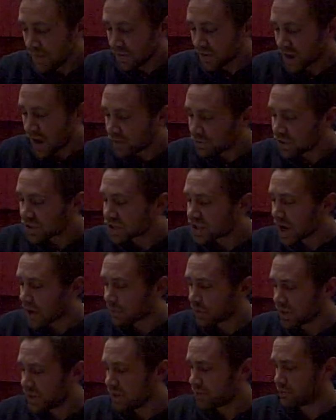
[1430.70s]
The average
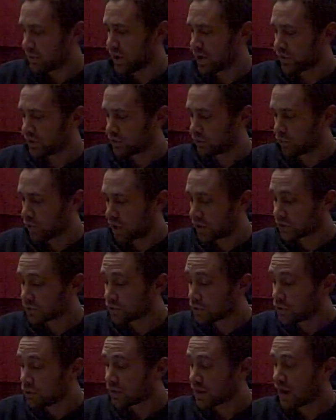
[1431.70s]
Japanese person works
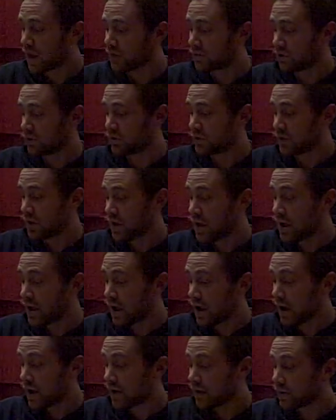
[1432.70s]

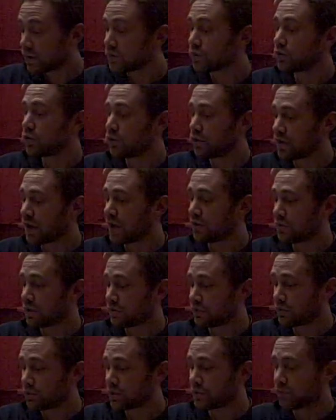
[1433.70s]

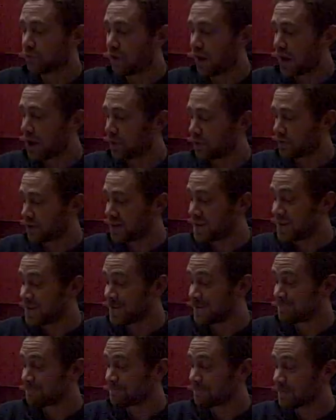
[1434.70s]
2,044 hours a
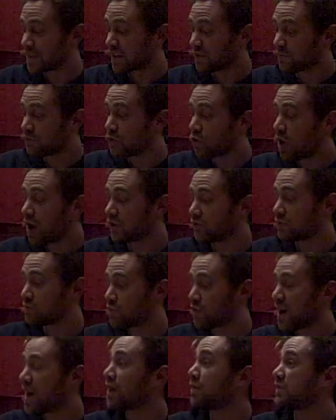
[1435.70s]
year. That's 400
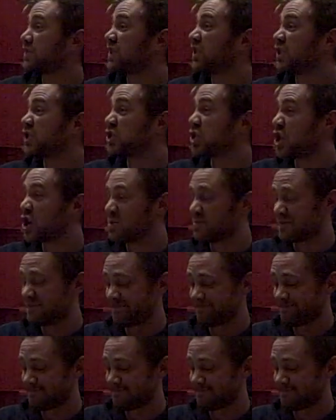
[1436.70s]
more hours than a German.